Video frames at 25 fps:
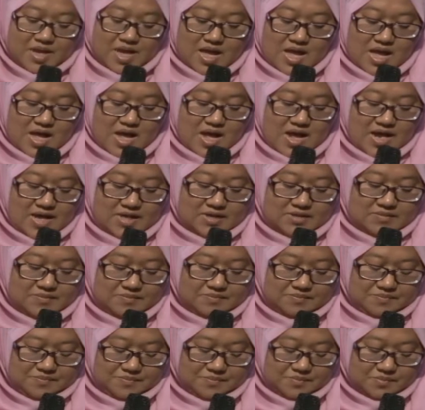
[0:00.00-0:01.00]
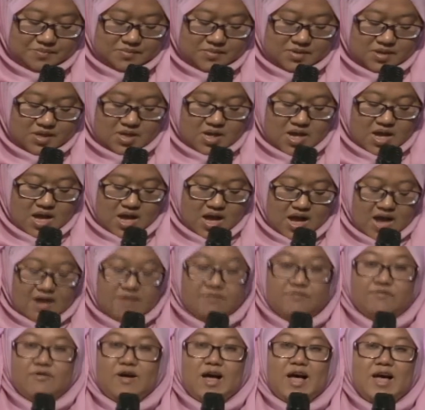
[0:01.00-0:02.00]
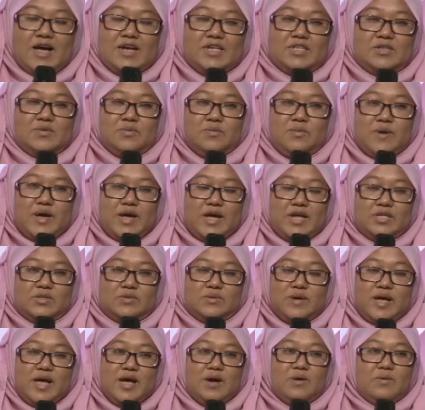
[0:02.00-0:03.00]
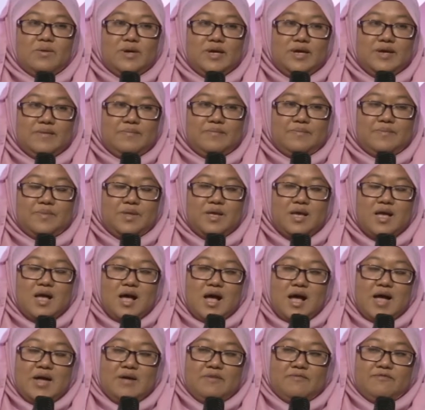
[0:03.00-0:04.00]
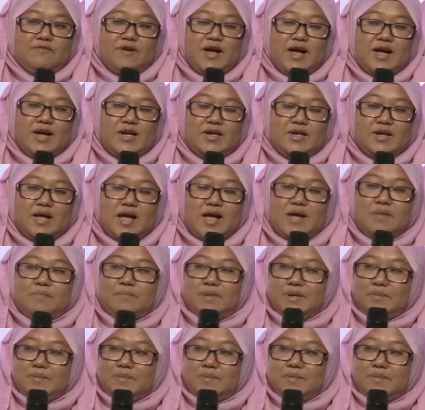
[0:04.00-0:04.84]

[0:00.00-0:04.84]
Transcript: and I find a way to help him. I met